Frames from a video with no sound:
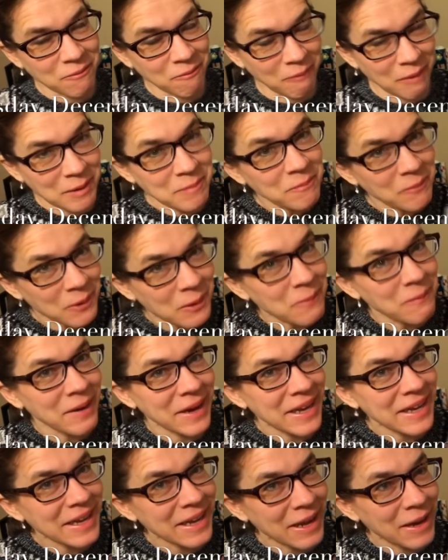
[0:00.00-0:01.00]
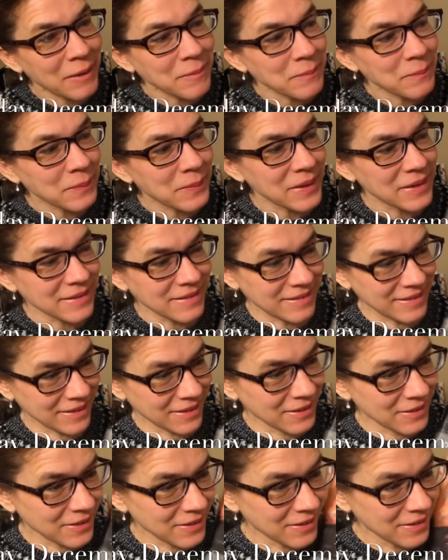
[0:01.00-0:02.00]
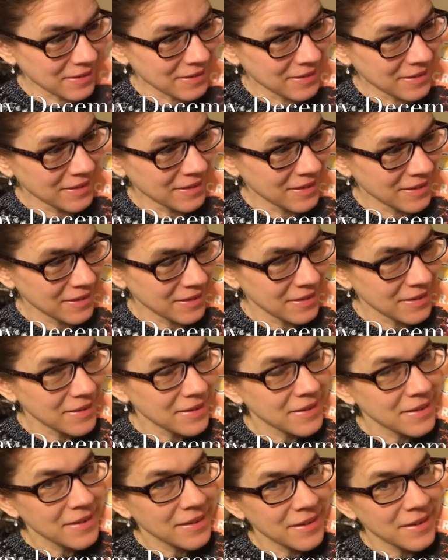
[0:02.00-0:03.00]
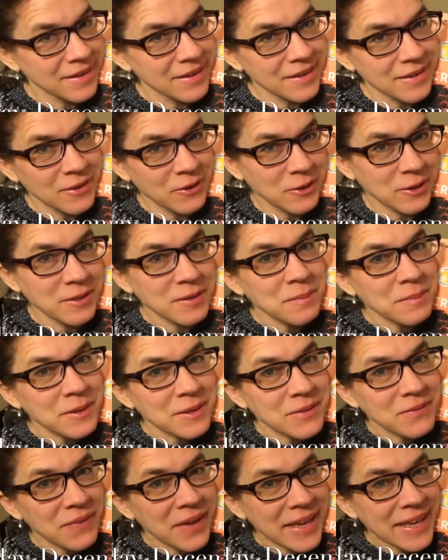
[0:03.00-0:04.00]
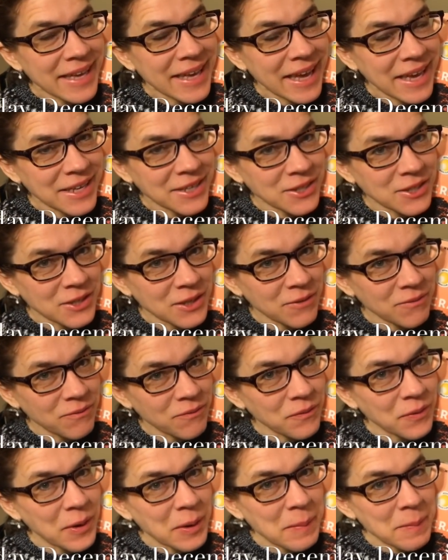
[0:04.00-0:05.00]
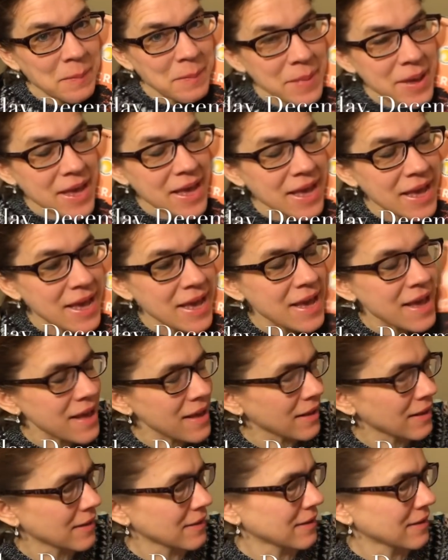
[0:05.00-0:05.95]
One more wake up until Christmas vacation for me.